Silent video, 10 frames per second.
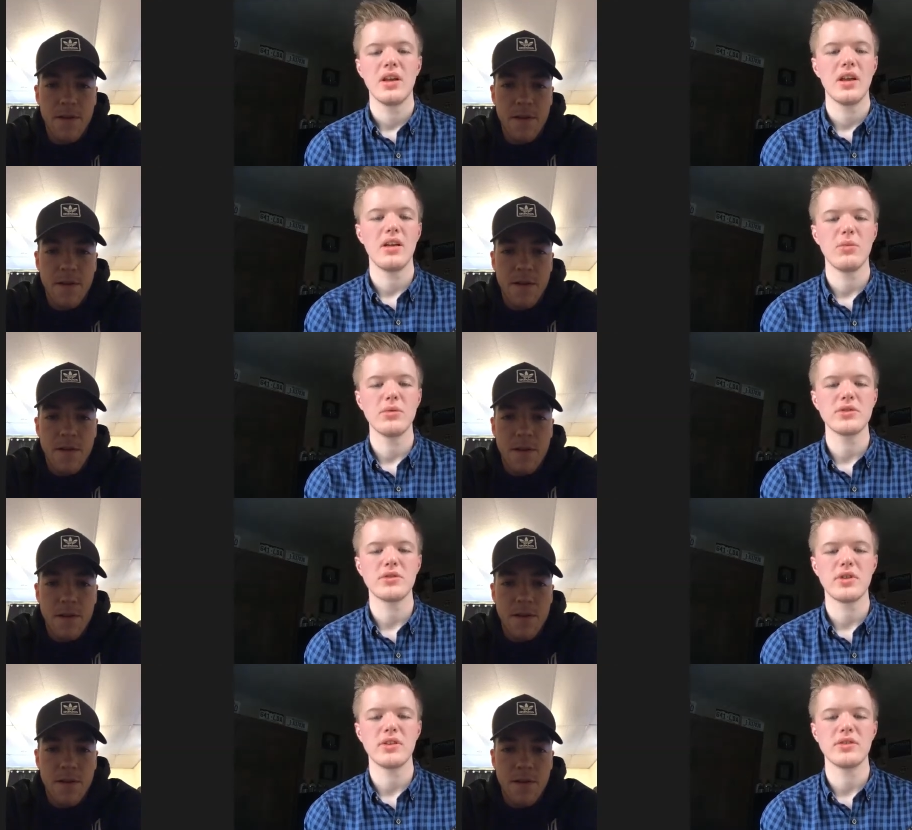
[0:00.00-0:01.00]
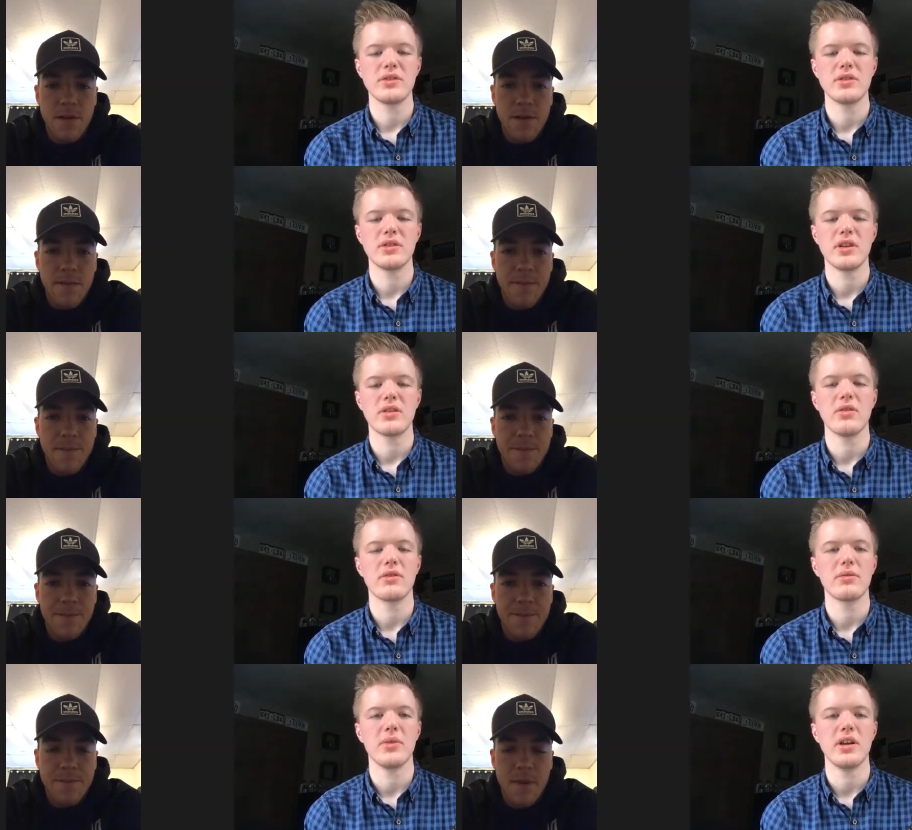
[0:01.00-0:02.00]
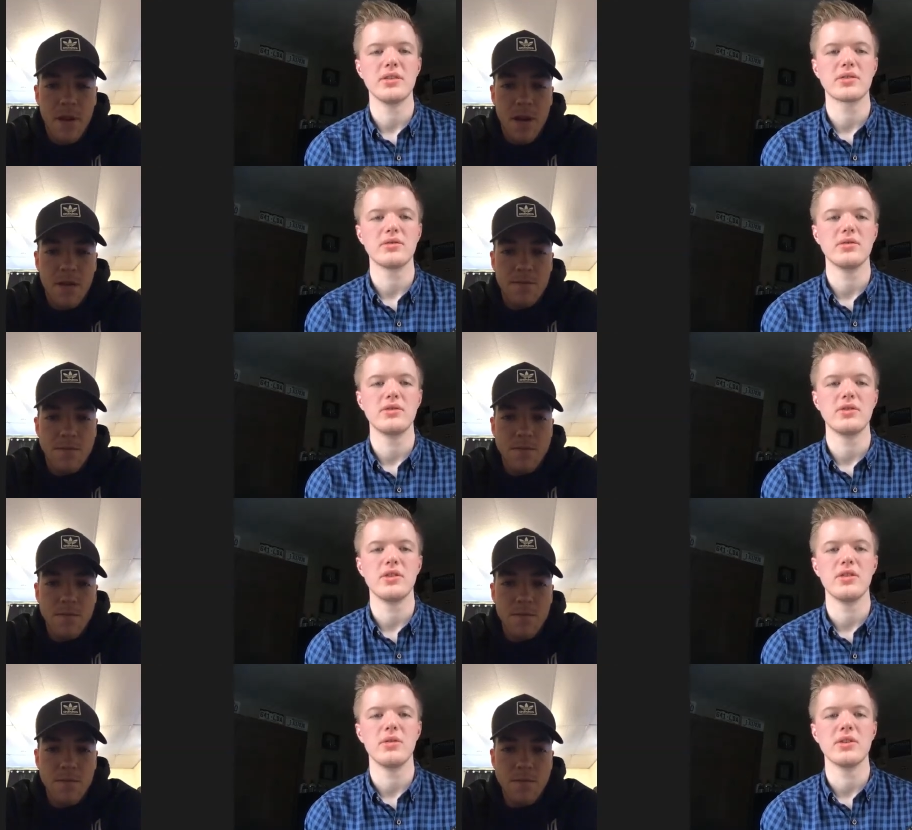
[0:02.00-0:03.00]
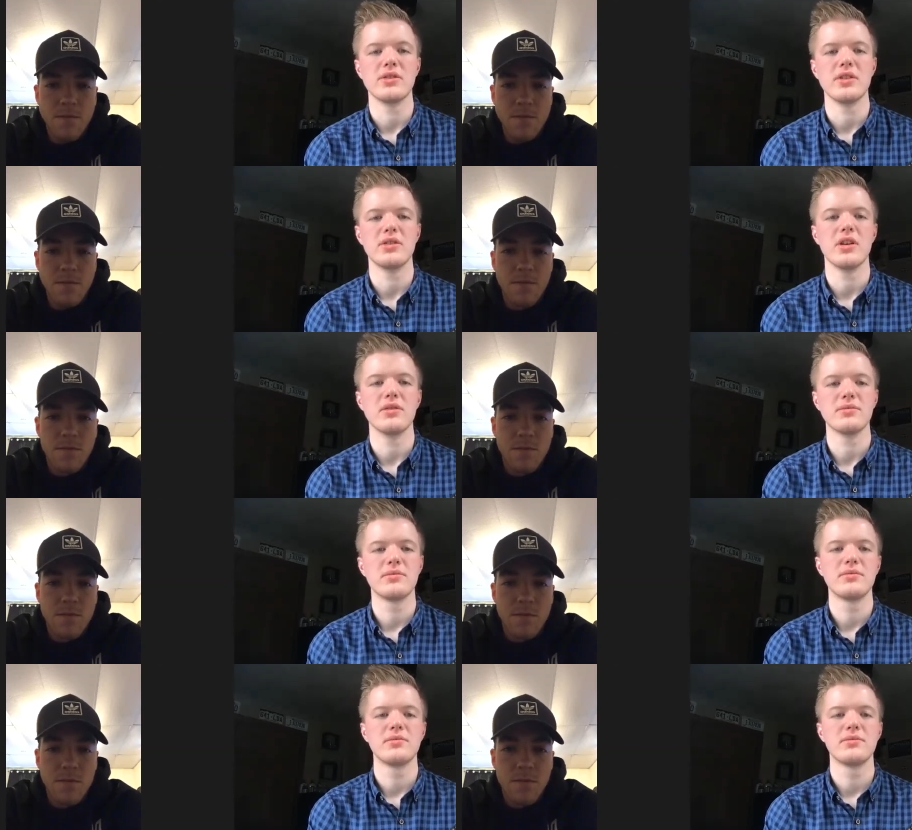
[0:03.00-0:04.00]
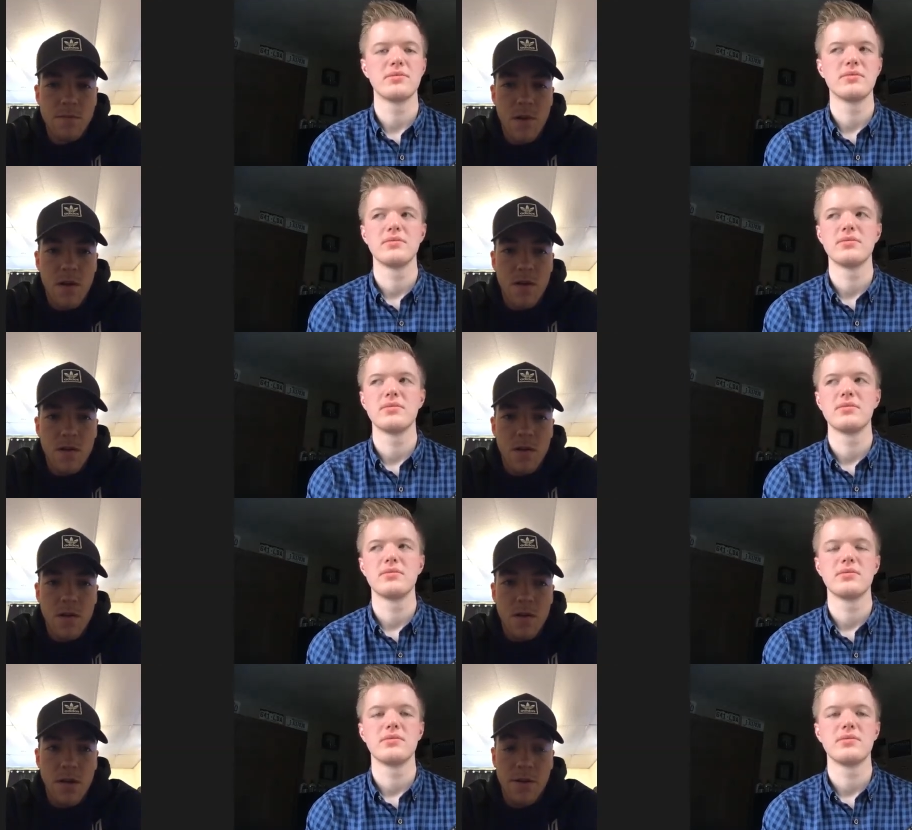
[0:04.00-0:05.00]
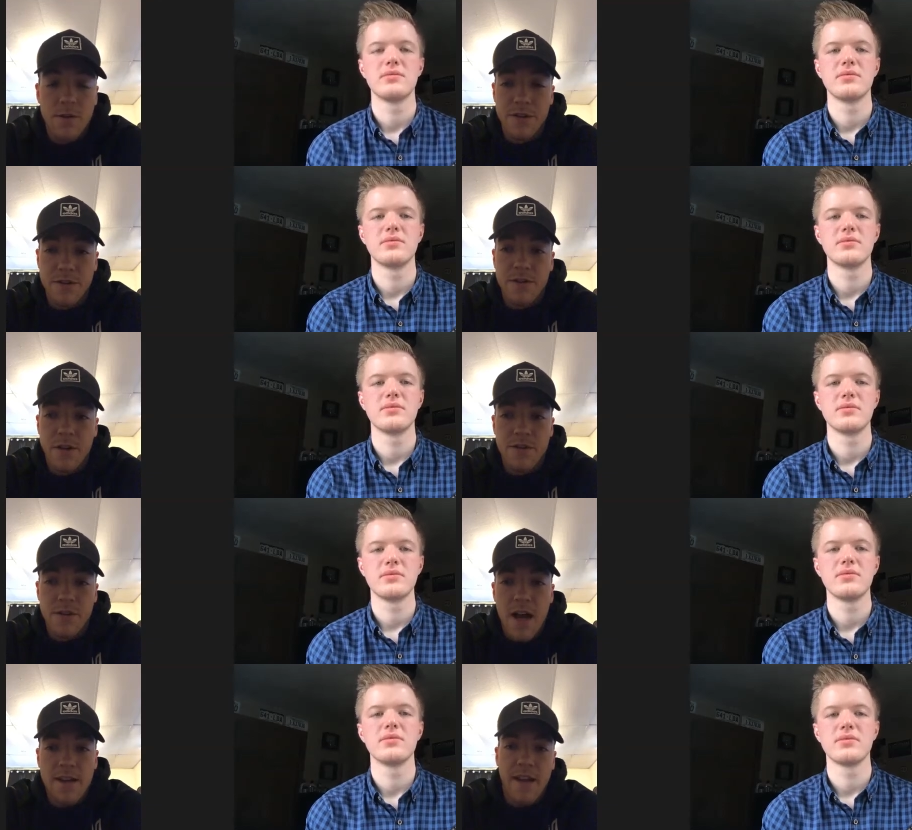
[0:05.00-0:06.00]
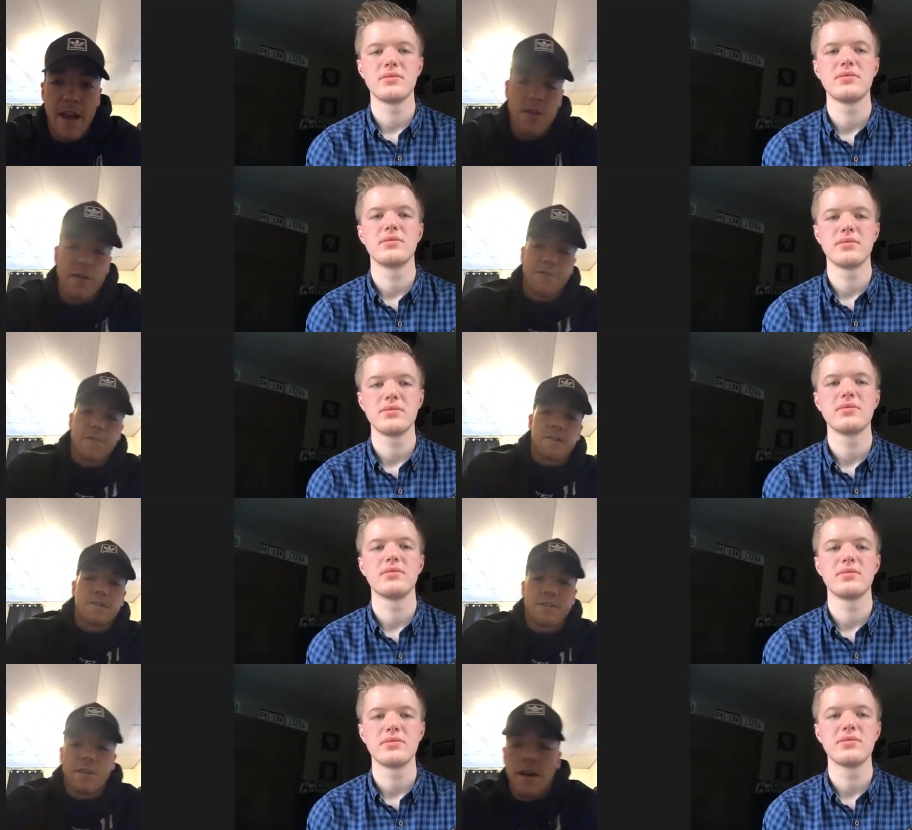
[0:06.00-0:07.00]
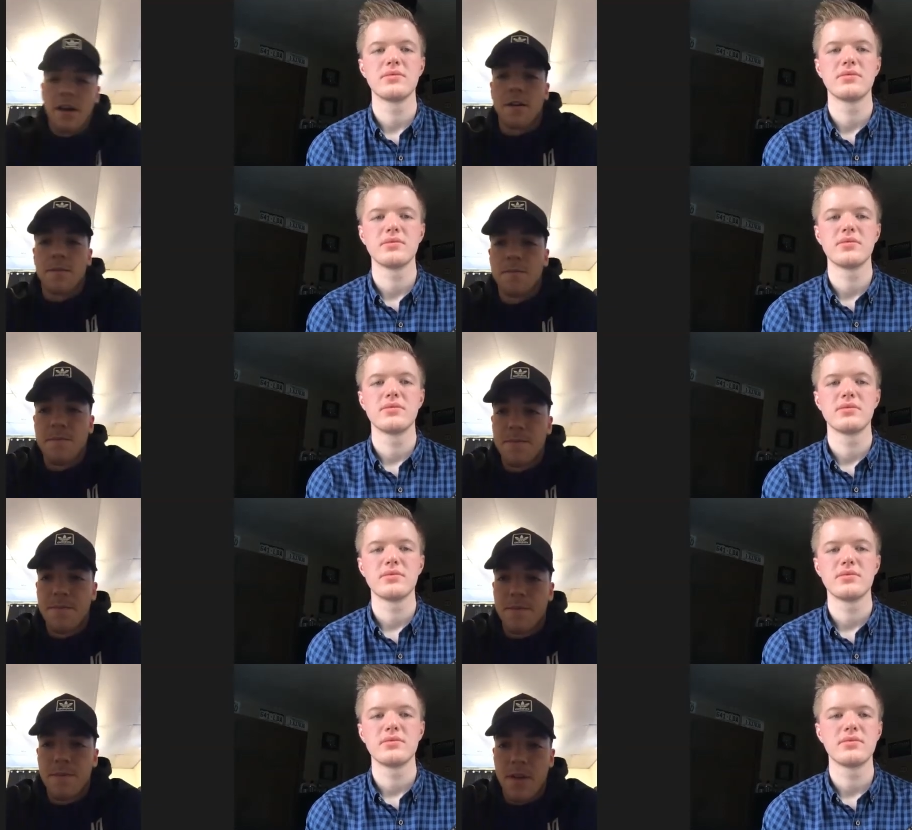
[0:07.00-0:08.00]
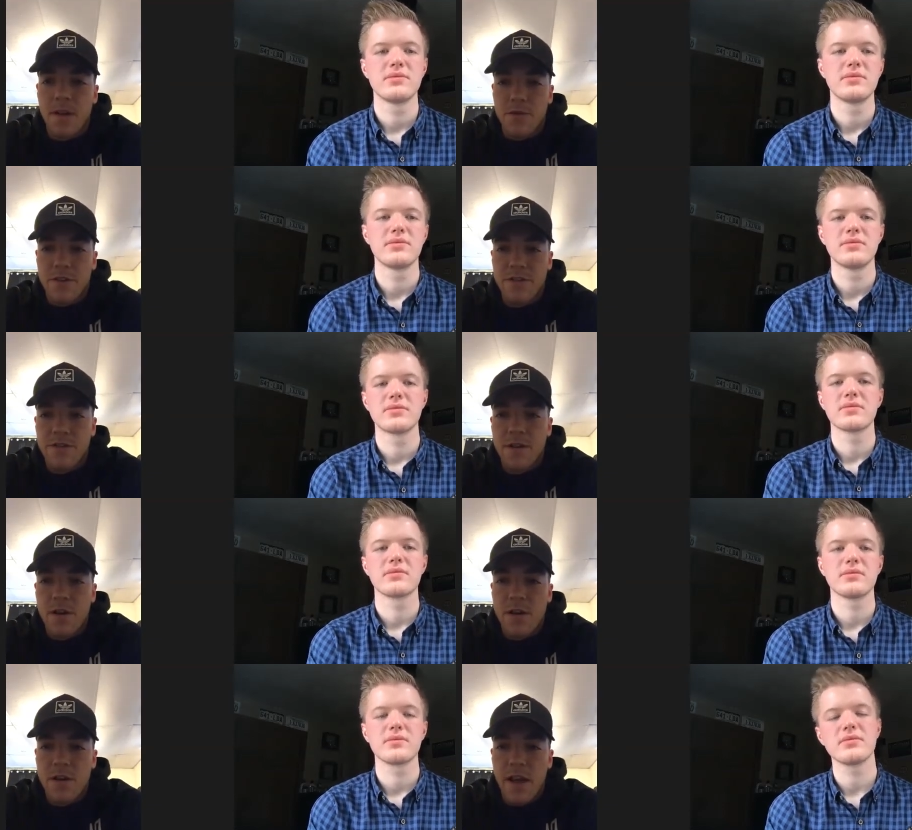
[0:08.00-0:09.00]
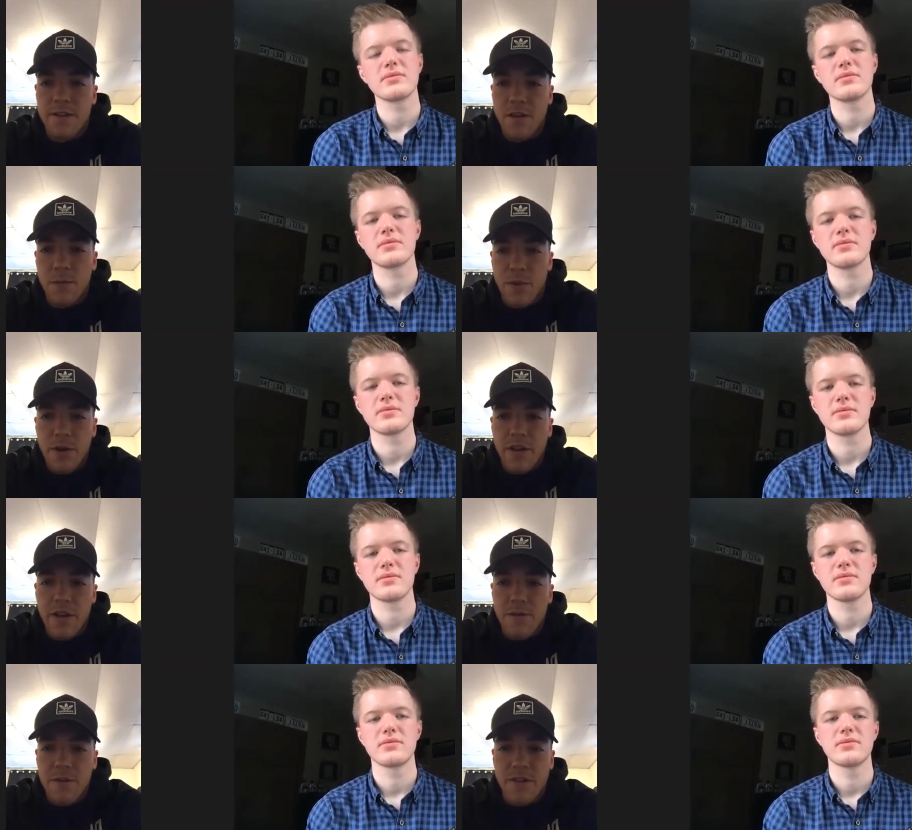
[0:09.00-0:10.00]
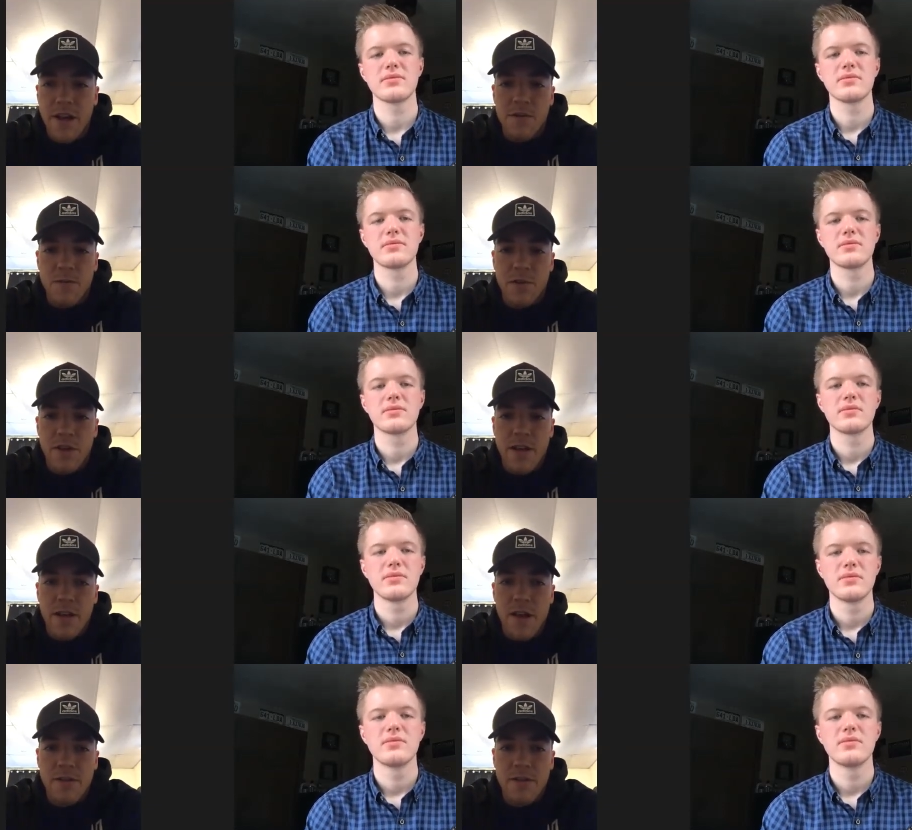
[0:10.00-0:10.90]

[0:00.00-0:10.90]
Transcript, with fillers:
Speaker 1: And what was the transition like going from high school to the USHL?
Speaker 2: It was it was a lot to handle at first. Um, you know, just it's completely different styles of play. And high